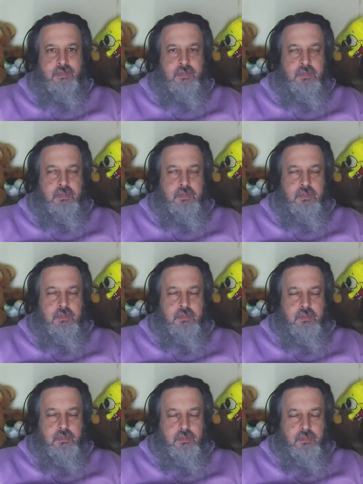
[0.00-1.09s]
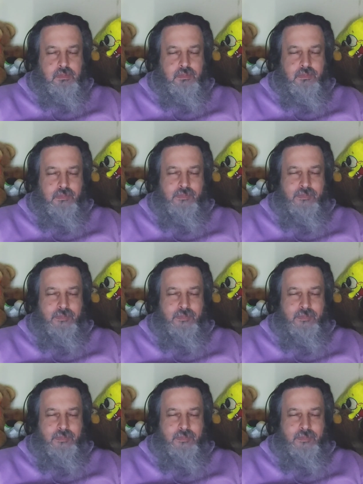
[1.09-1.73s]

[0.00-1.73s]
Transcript: (no one is talking)